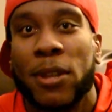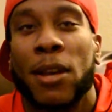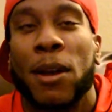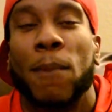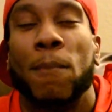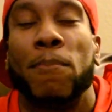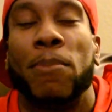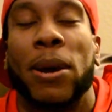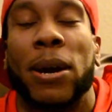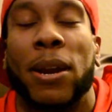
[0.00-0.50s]

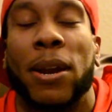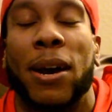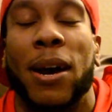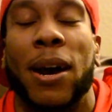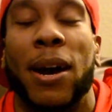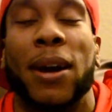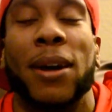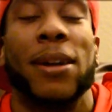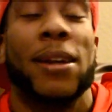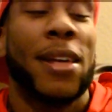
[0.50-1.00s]

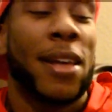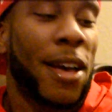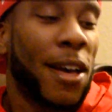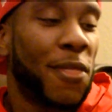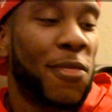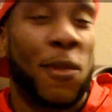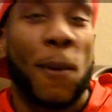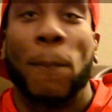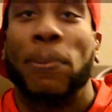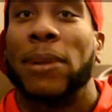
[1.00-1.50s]
But
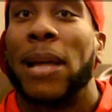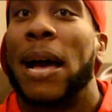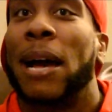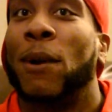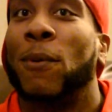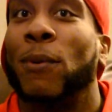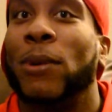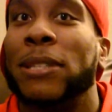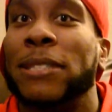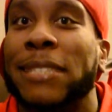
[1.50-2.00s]
the black
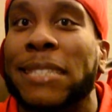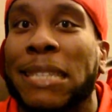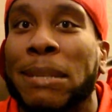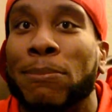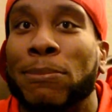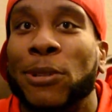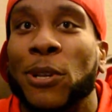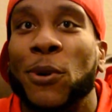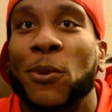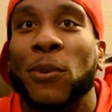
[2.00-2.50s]
ones and the
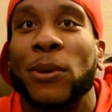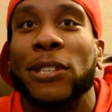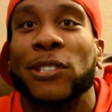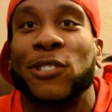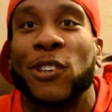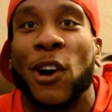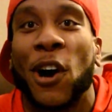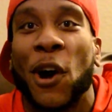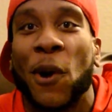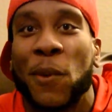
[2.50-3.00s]
blue ones
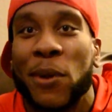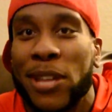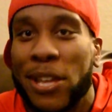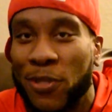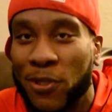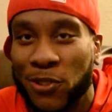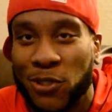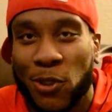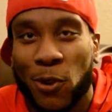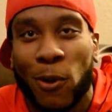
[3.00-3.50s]
are already at
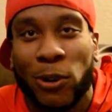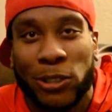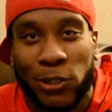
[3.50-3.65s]
the store.